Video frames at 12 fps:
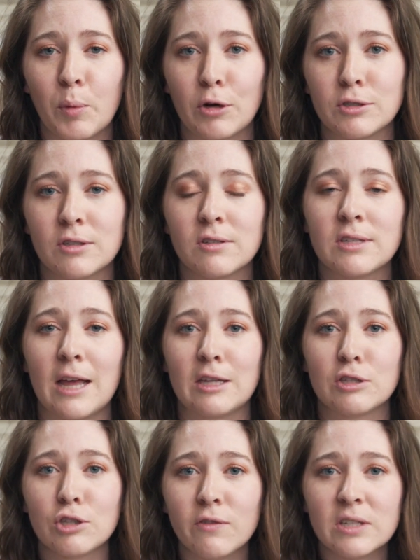personal styling
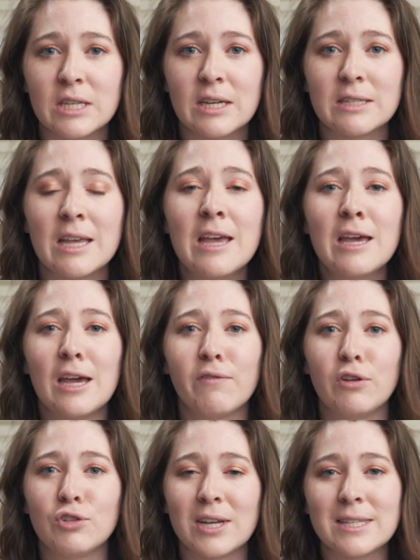services. If
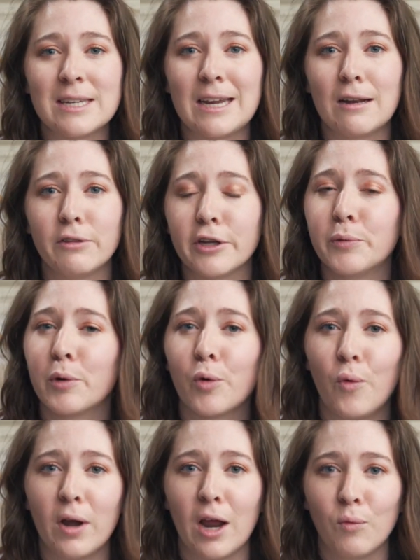you just need a little more
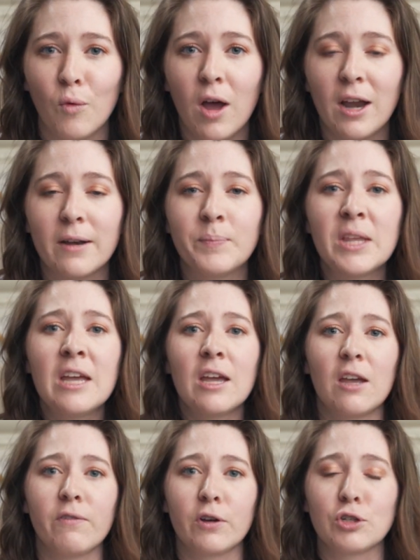one-on-one,
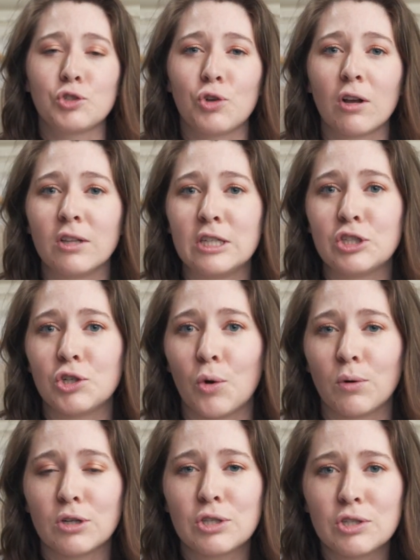if you're struggling to know
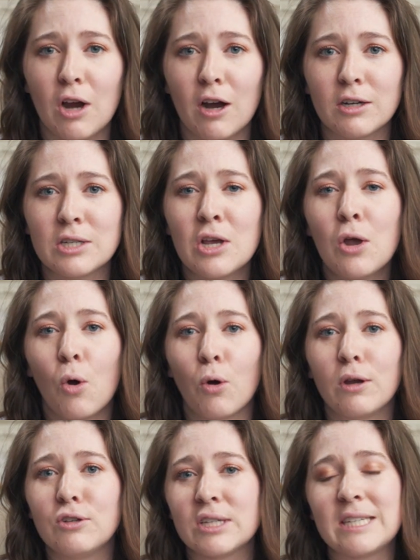where to start, or
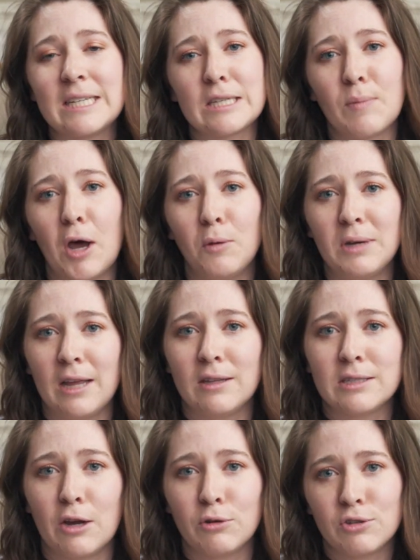you just need some help
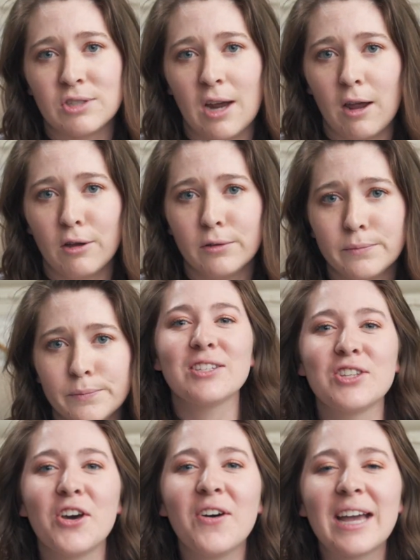nailing down your style.
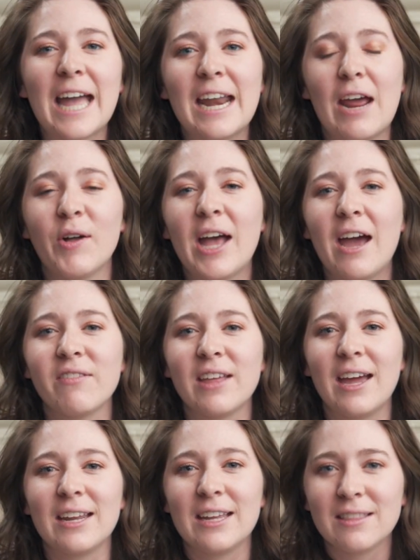So again, I will have
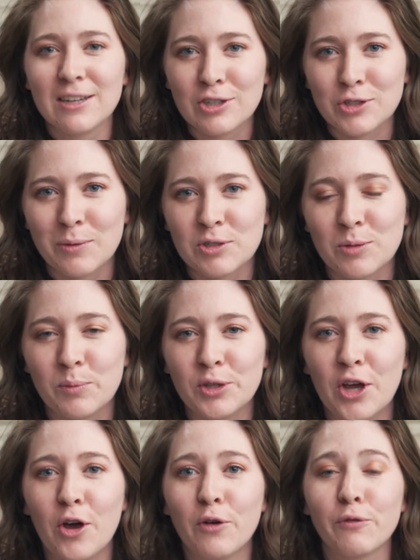that in the description
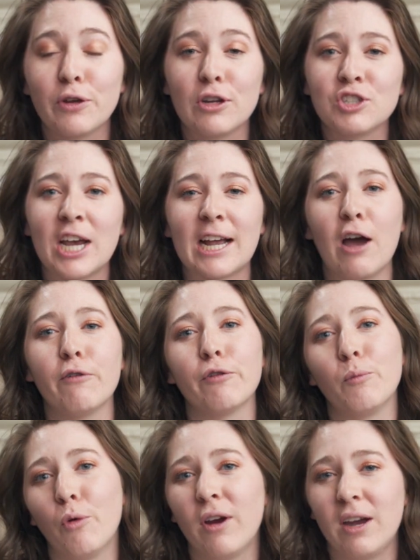below for you to check out for
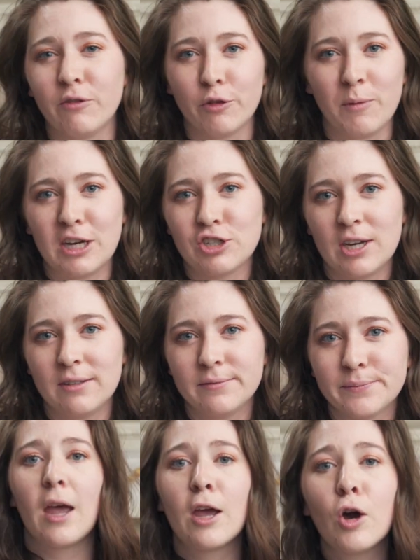more information.
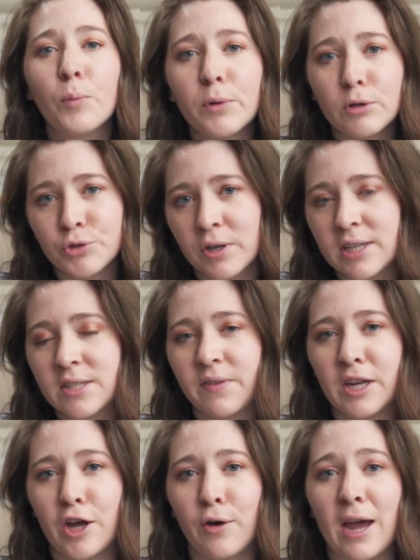I hope you enjoyed this
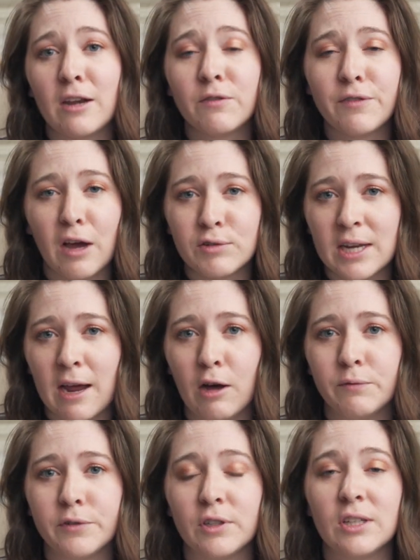video and found it
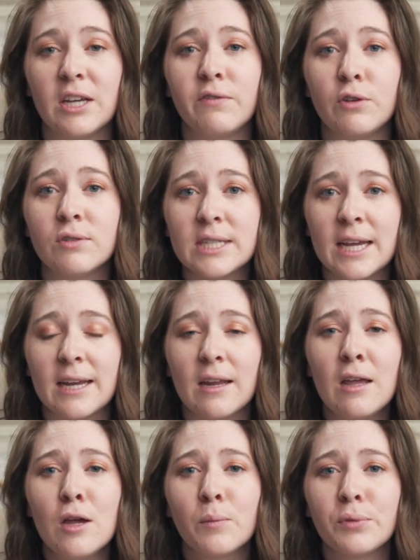helpful. If you
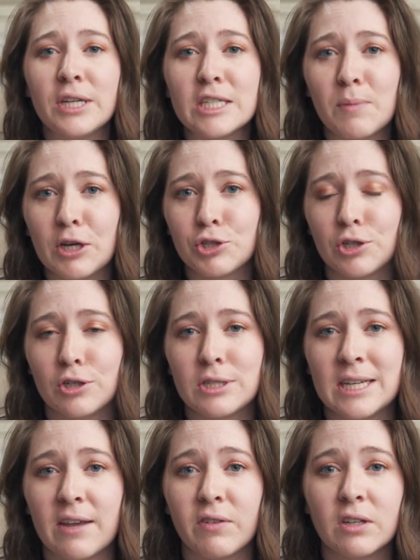did, please make sure
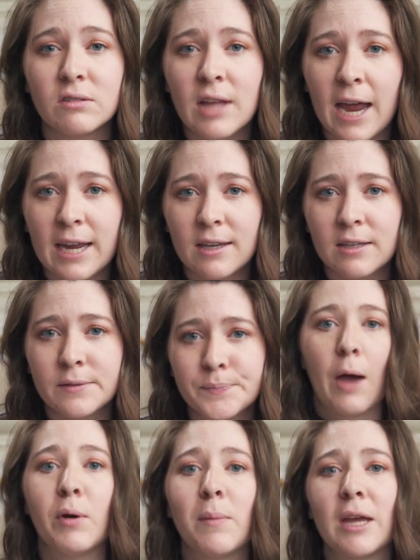to give it a like.
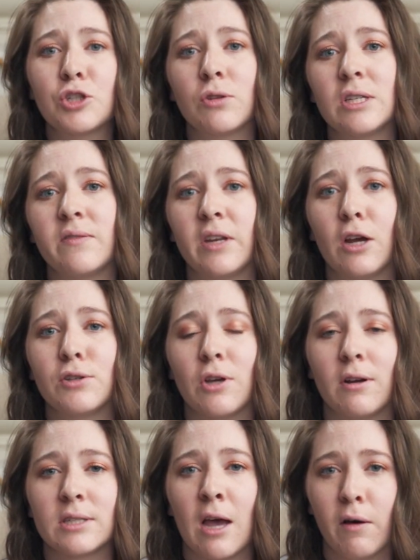I want to make sure these videos
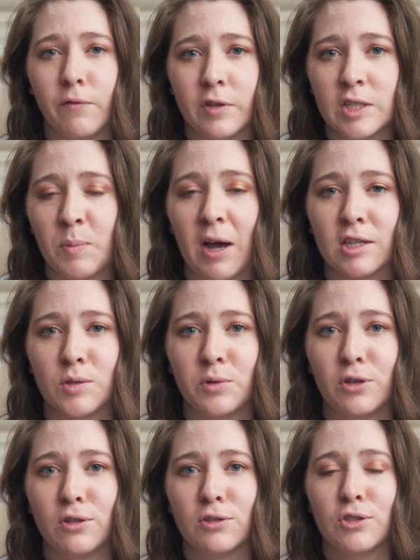are as helpful as
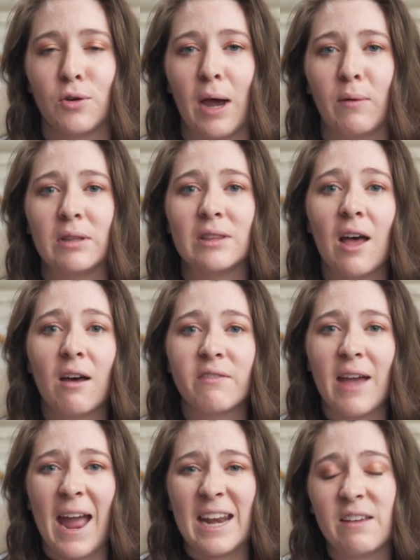possible, so I would love
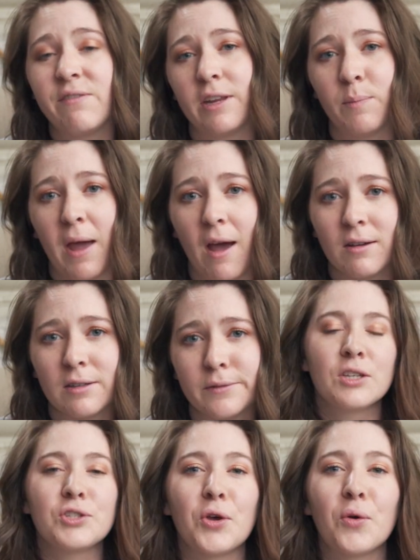any feedback.
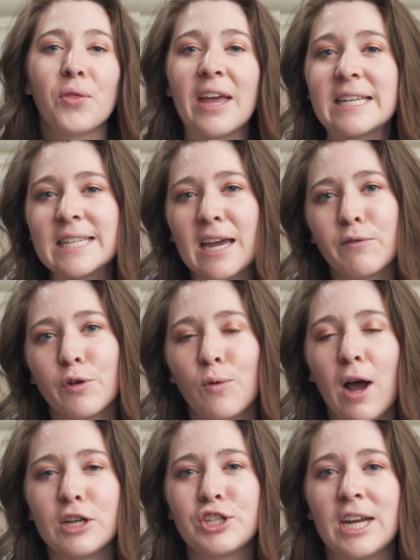So thanks again for
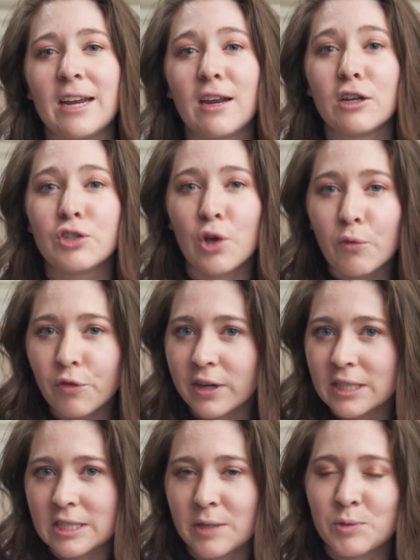watching. Don't
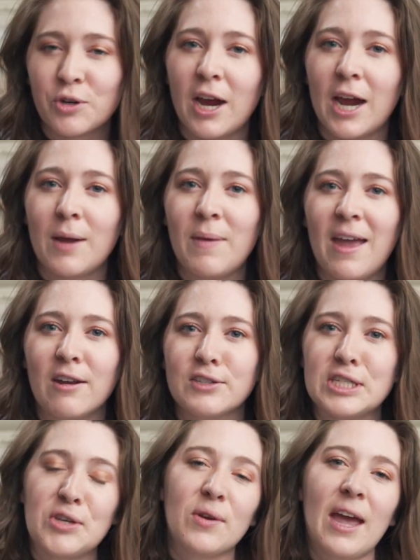forget to subscribe, and I'll
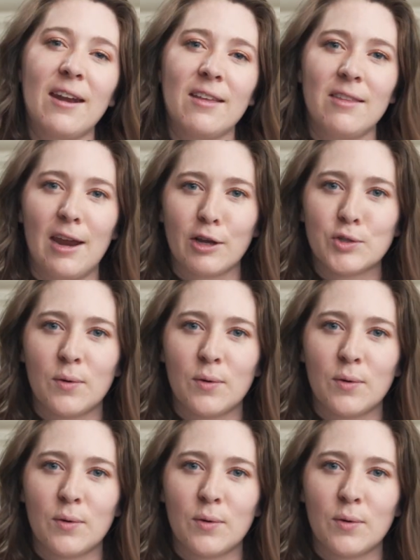see you again in the next